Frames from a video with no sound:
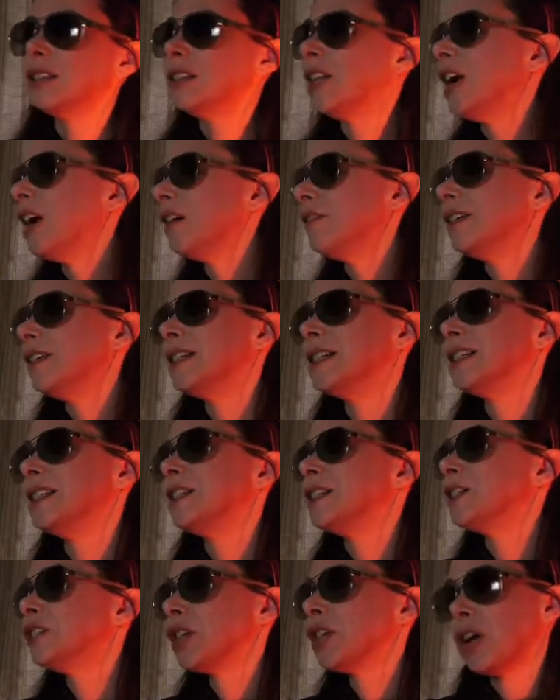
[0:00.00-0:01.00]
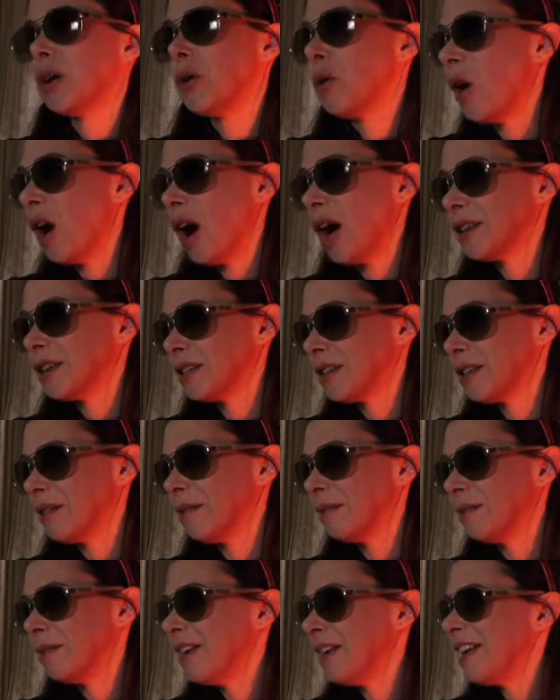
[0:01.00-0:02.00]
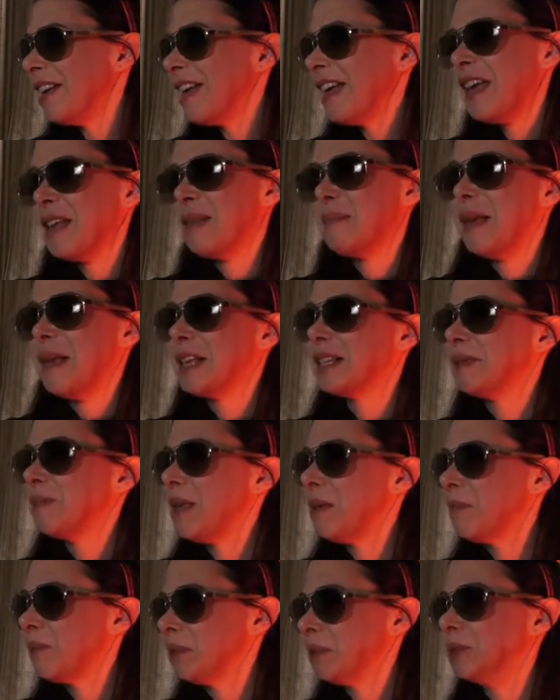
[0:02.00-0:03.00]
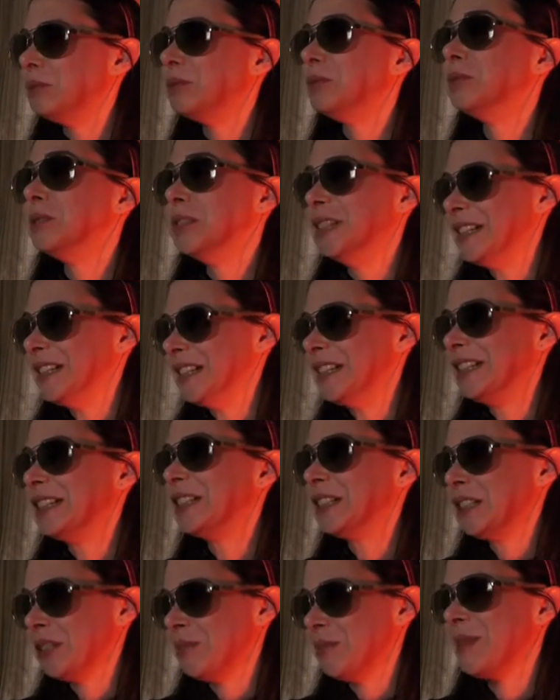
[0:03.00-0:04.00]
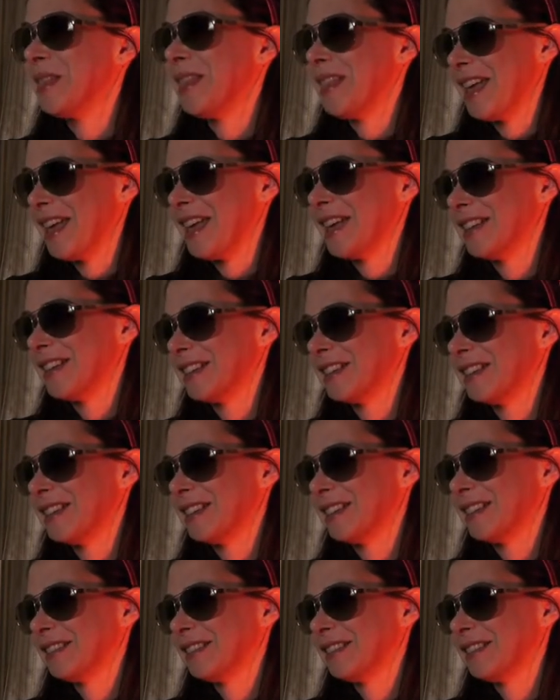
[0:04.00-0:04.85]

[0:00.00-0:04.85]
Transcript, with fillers: love is so awesome. It makes people do really stupid things.